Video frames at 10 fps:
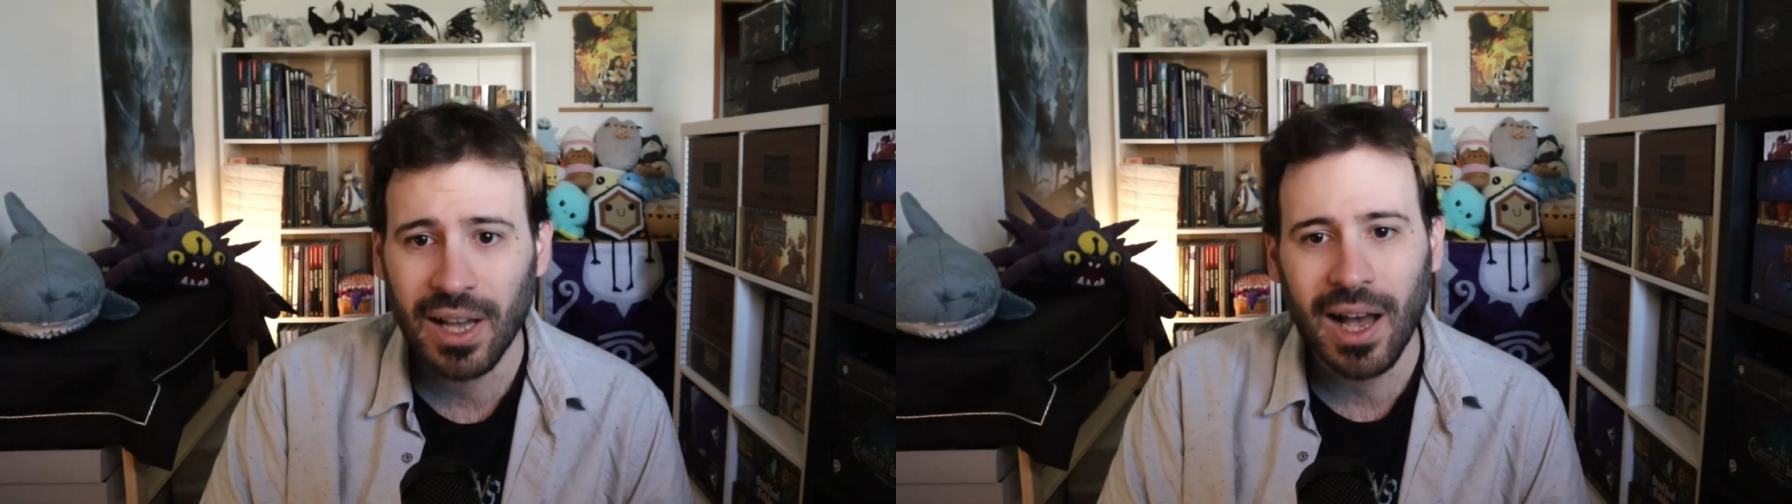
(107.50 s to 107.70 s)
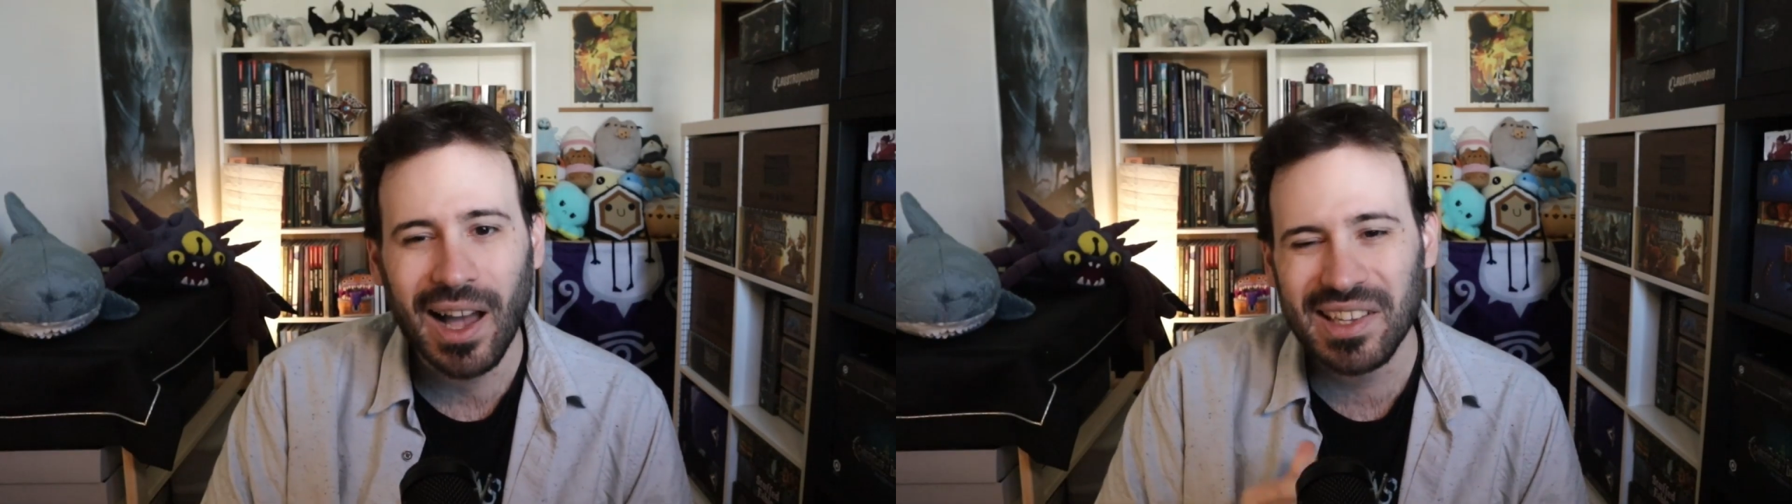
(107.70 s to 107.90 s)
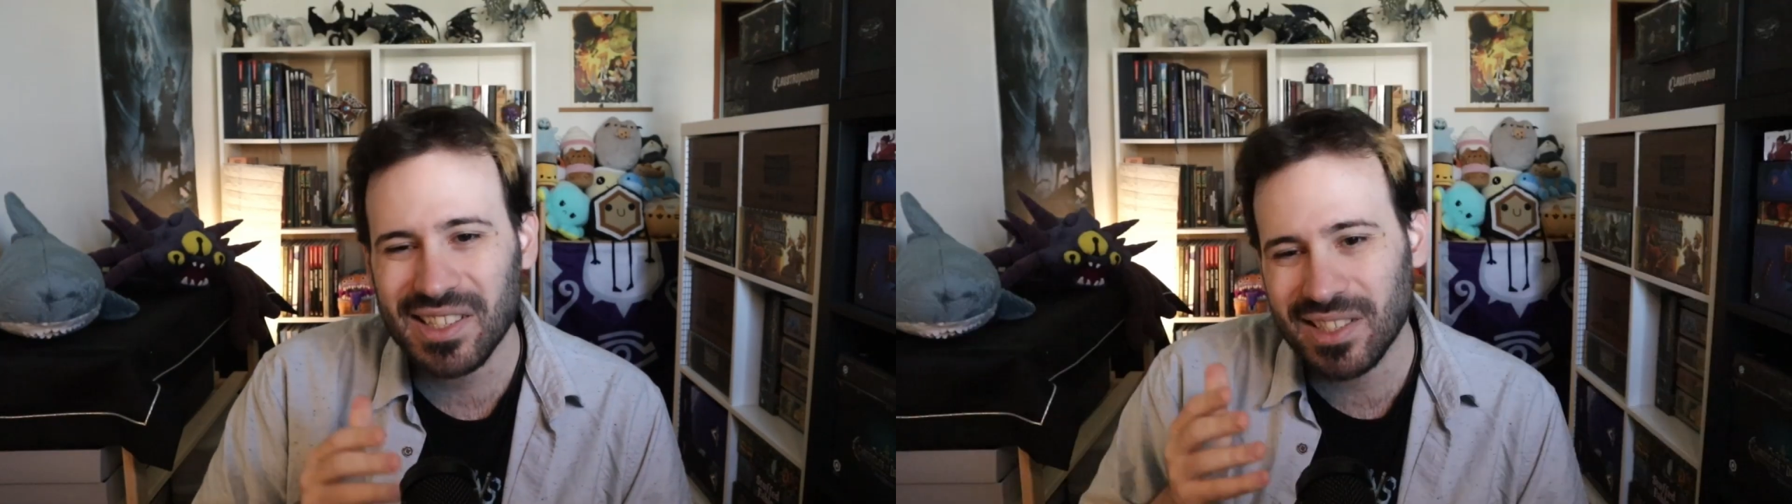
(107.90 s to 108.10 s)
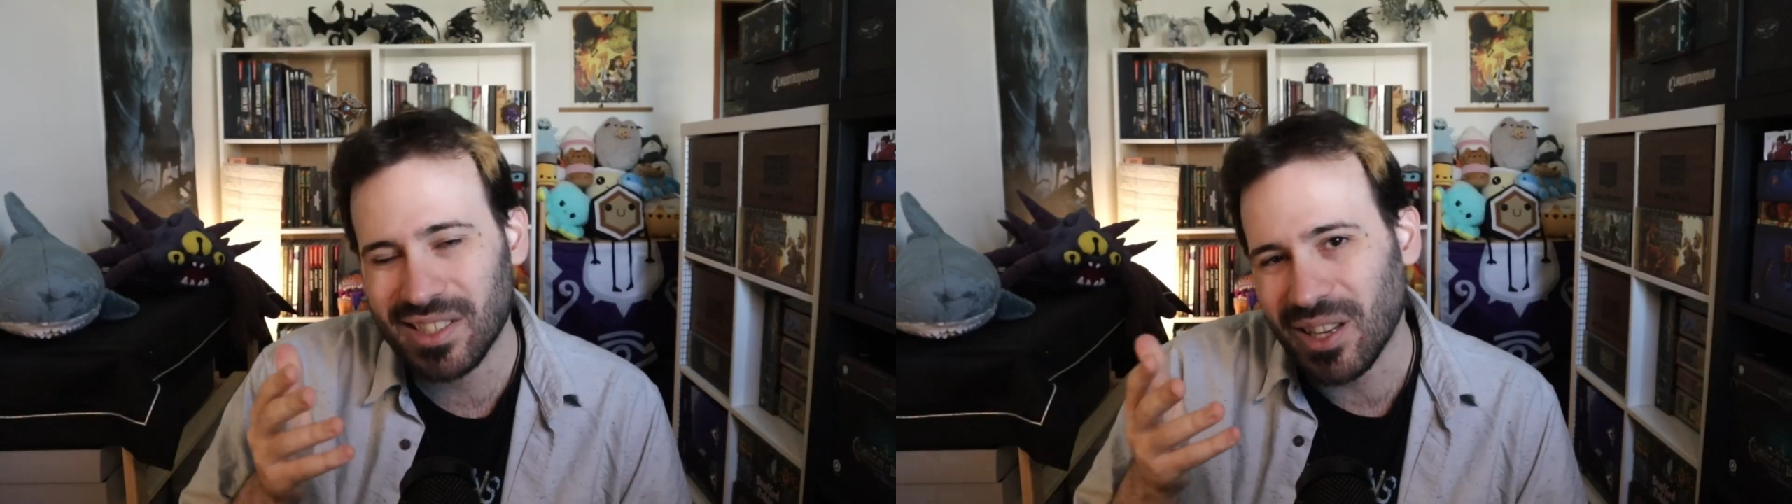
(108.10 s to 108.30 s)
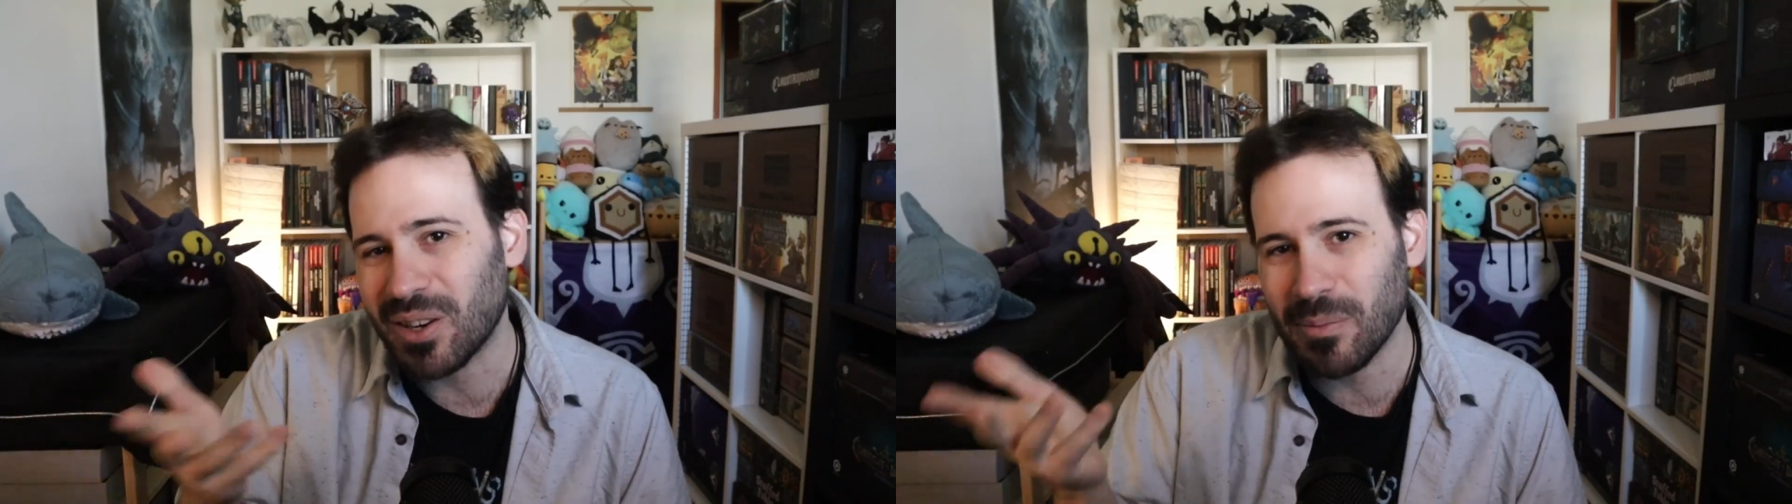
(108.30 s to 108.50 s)
I
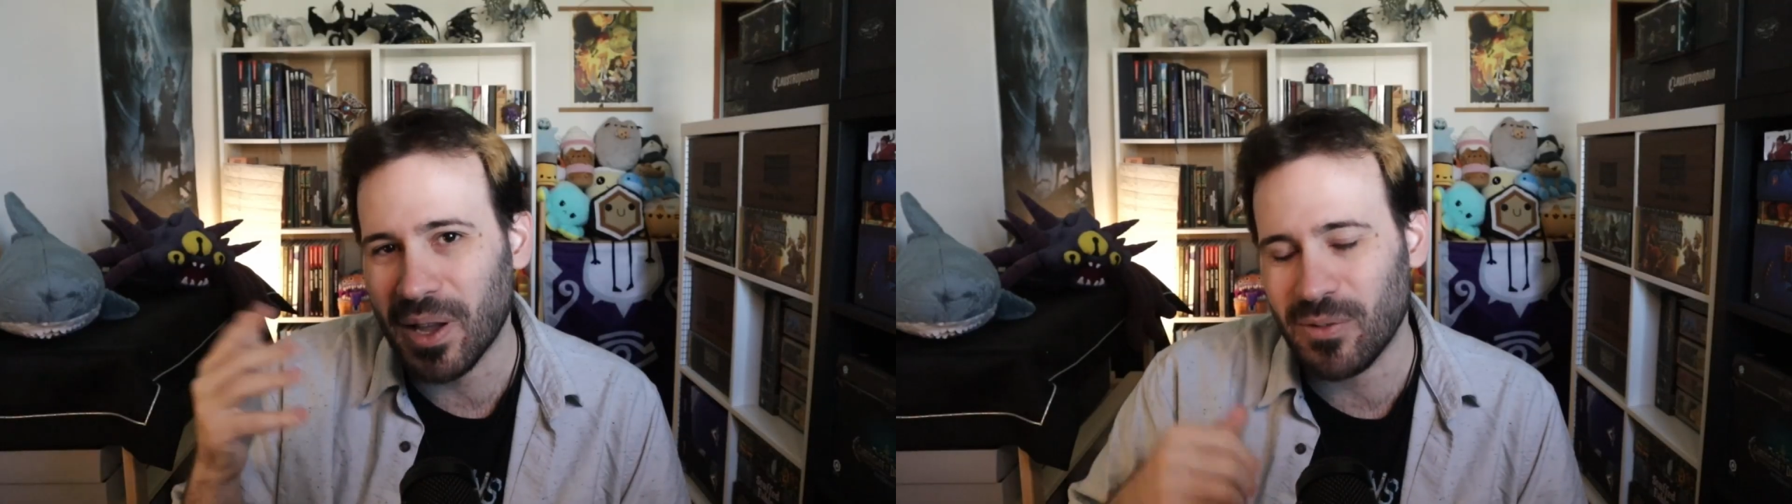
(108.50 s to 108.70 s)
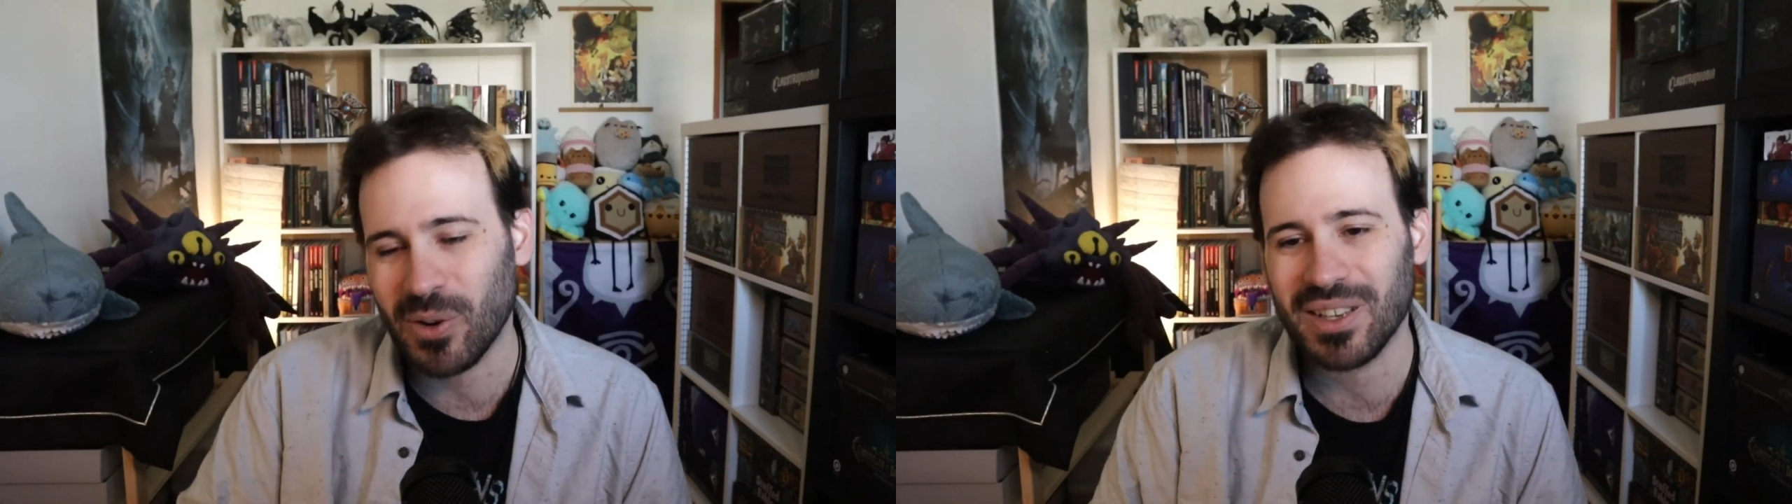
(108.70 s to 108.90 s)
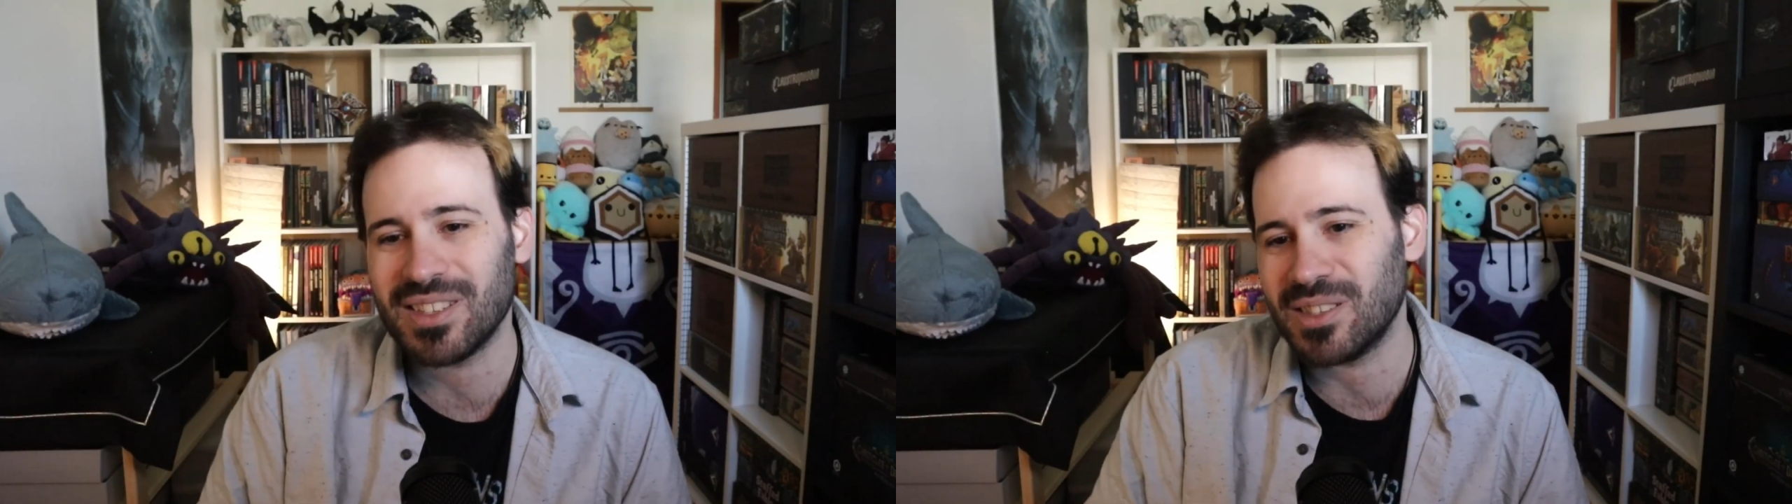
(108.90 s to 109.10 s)
started my voyage